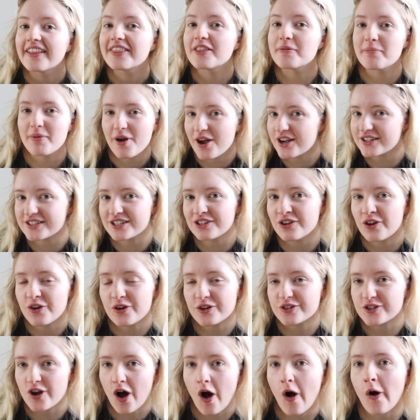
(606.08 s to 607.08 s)
The person
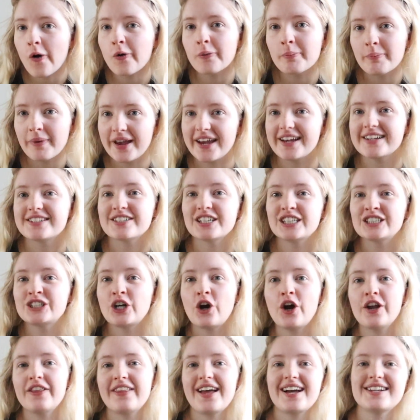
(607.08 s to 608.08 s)
who told me to
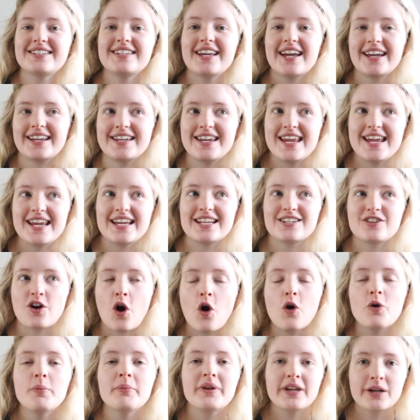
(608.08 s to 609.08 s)
learn that technique
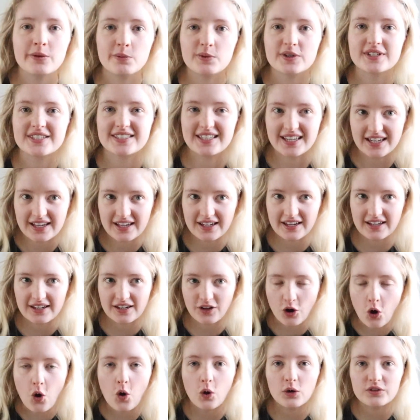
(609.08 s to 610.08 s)
told me it was
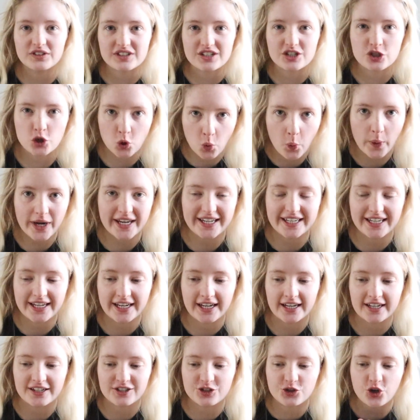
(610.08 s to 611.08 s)
called
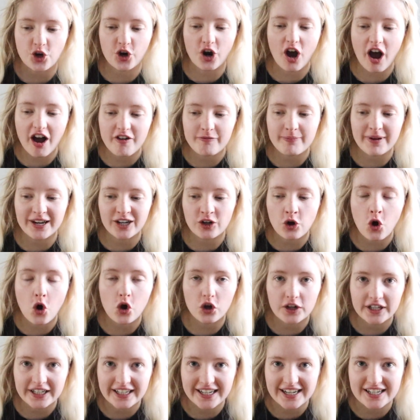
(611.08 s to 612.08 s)
twinking. So I've been
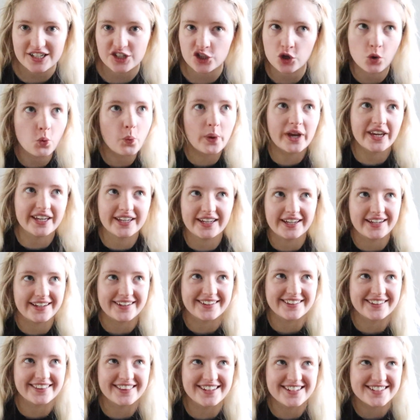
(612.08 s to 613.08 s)
calling it
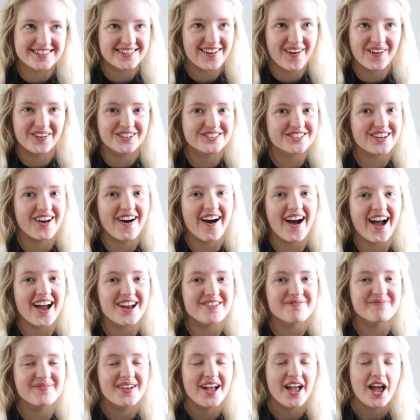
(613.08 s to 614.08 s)
twinking this whole
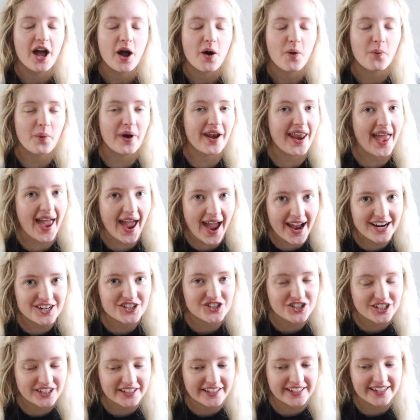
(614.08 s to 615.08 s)
time, when
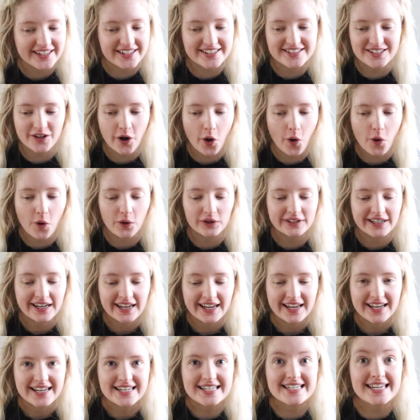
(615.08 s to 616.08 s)
actually it's called
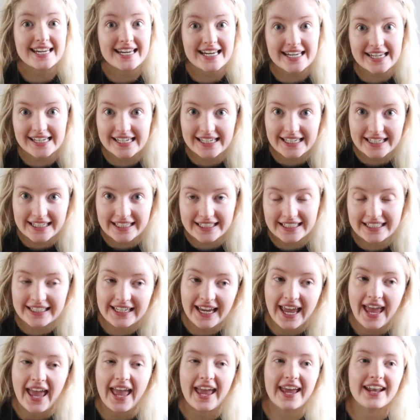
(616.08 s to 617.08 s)

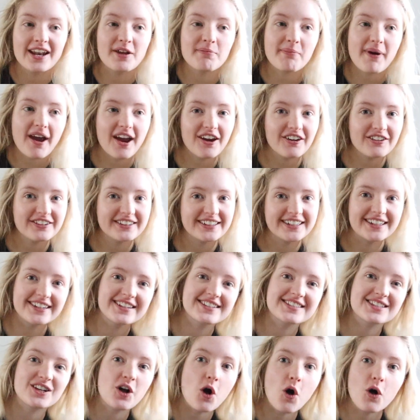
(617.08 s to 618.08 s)
tinking. And apparently it
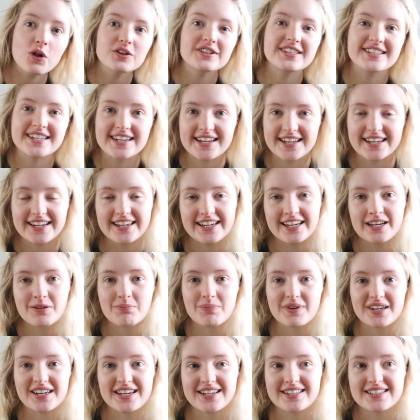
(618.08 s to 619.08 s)
is called tinking
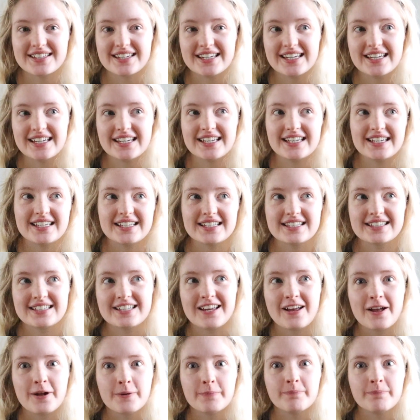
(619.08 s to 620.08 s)
because it is